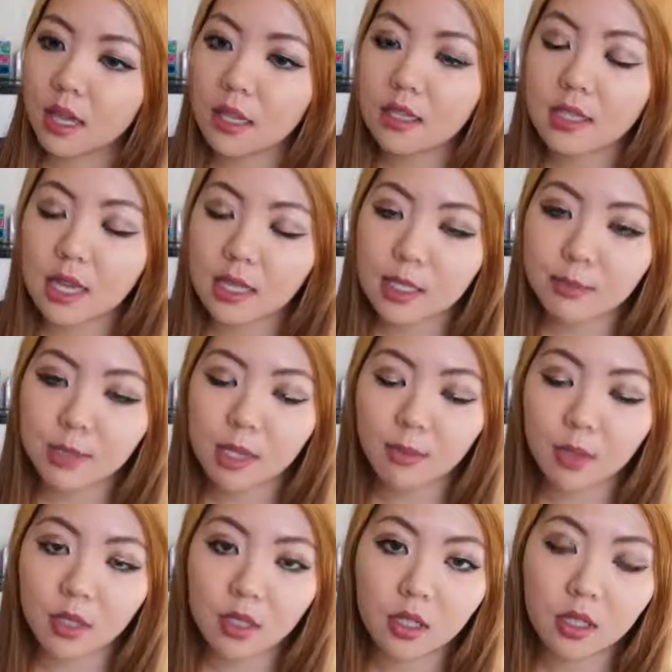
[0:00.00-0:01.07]
I can text
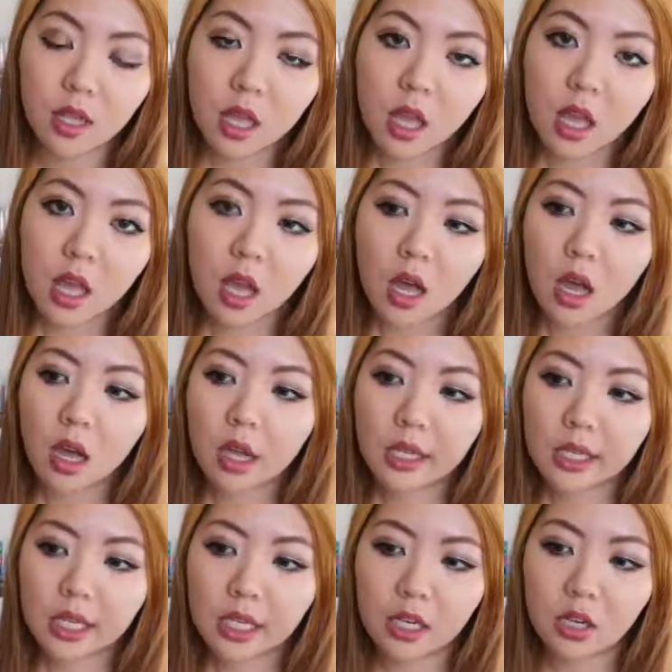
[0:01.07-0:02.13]
people
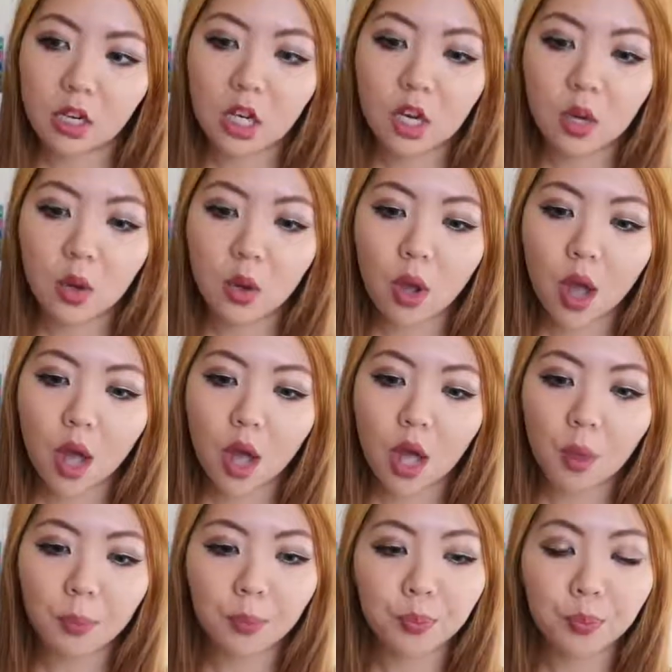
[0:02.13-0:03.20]
on here,
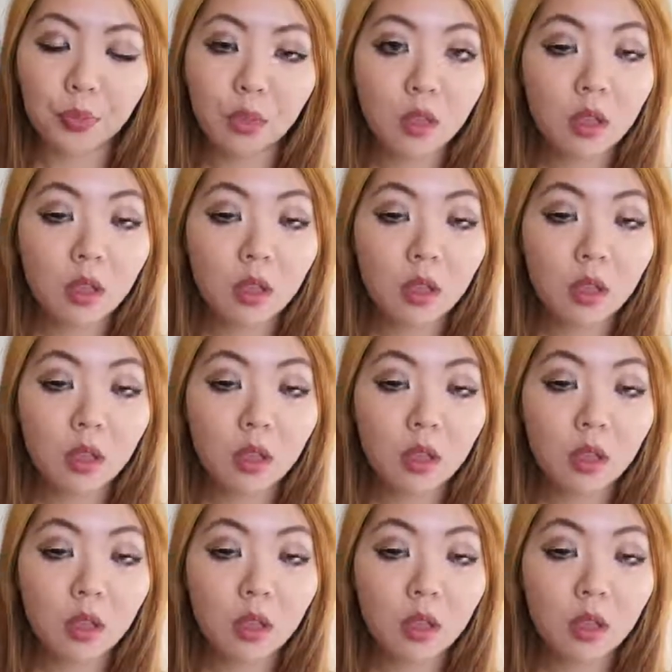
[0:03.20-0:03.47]
um,